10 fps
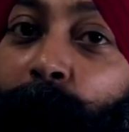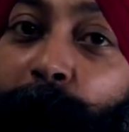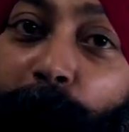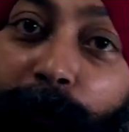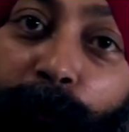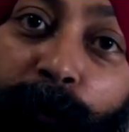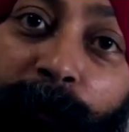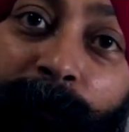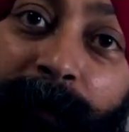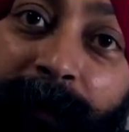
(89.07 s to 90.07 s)
to follow
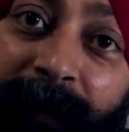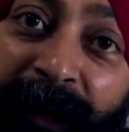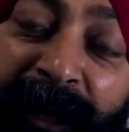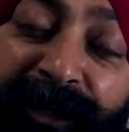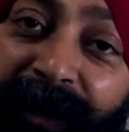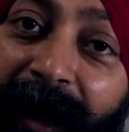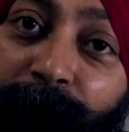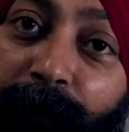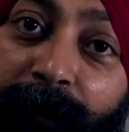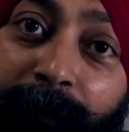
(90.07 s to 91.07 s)
each
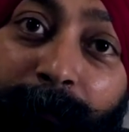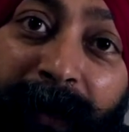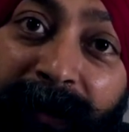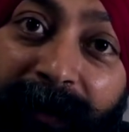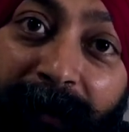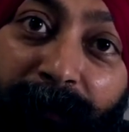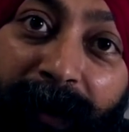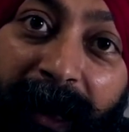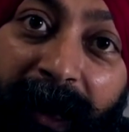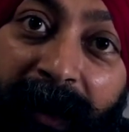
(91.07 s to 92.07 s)
level, be it
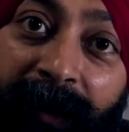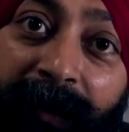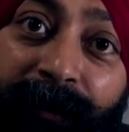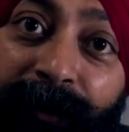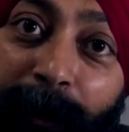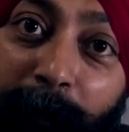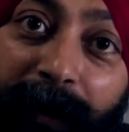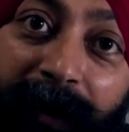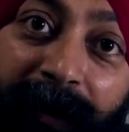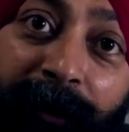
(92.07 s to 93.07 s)
level A,
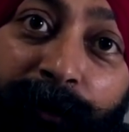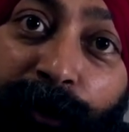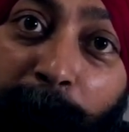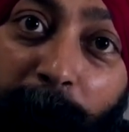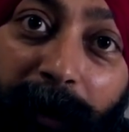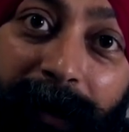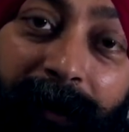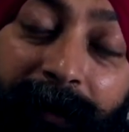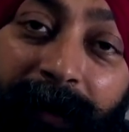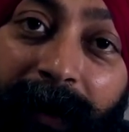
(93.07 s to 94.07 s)
AA,
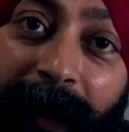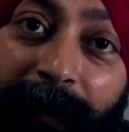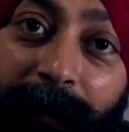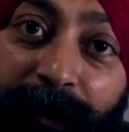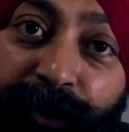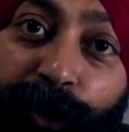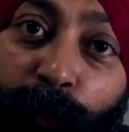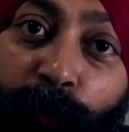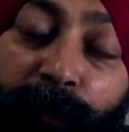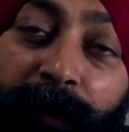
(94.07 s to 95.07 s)
AAA, and
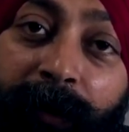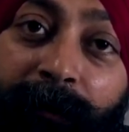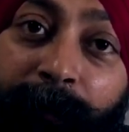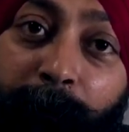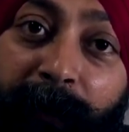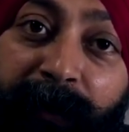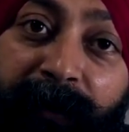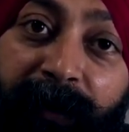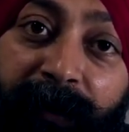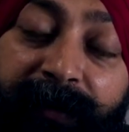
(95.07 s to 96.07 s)
ensure the
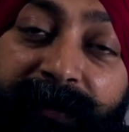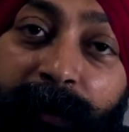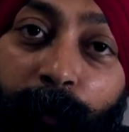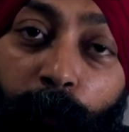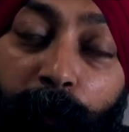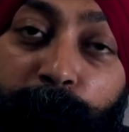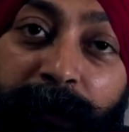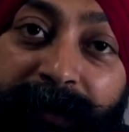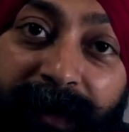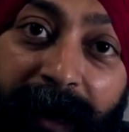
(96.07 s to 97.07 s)
materials what we
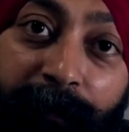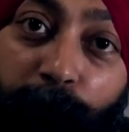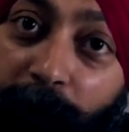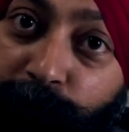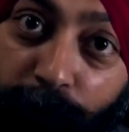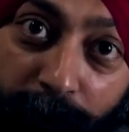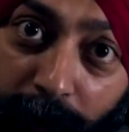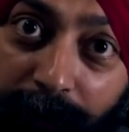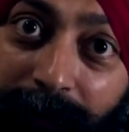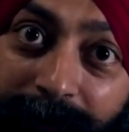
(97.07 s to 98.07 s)
design works for
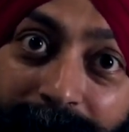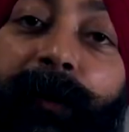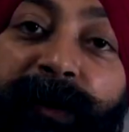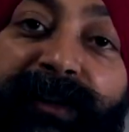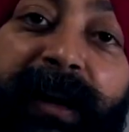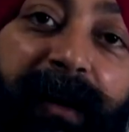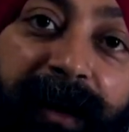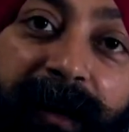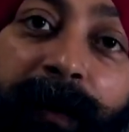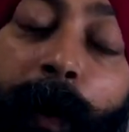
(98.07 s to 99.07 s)
all.
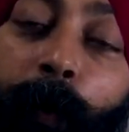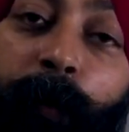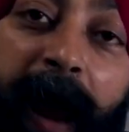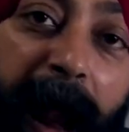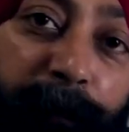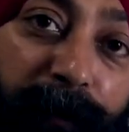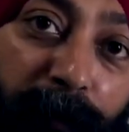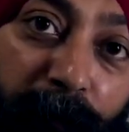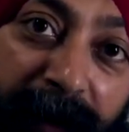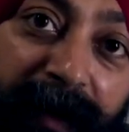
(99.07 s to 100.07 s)
Recently, we helped
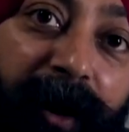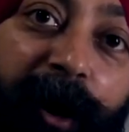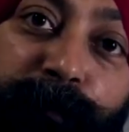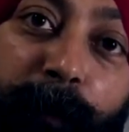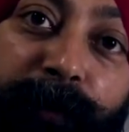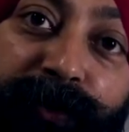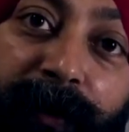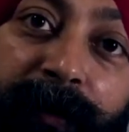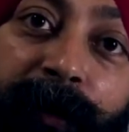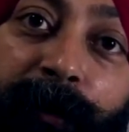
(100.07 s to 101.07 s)
a very large
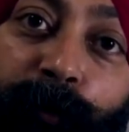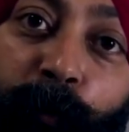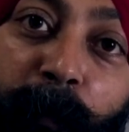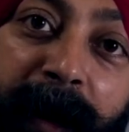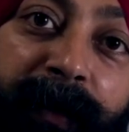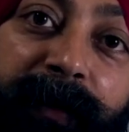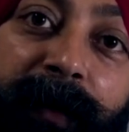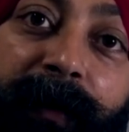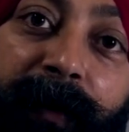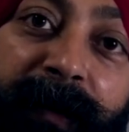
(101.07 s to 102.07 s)
publisher to make
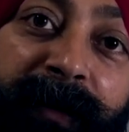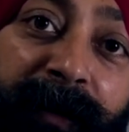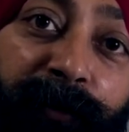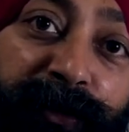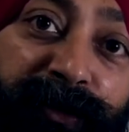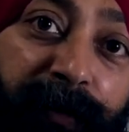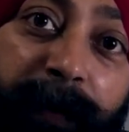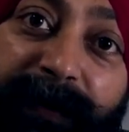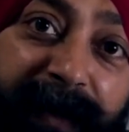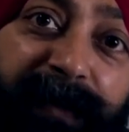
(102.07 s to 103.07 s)
their learning ecosystem
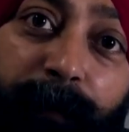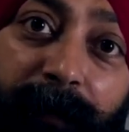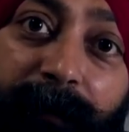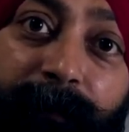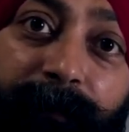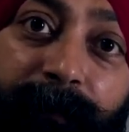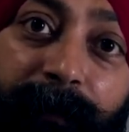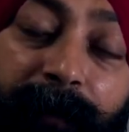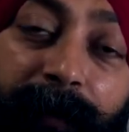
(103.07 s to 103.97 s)
accessible. And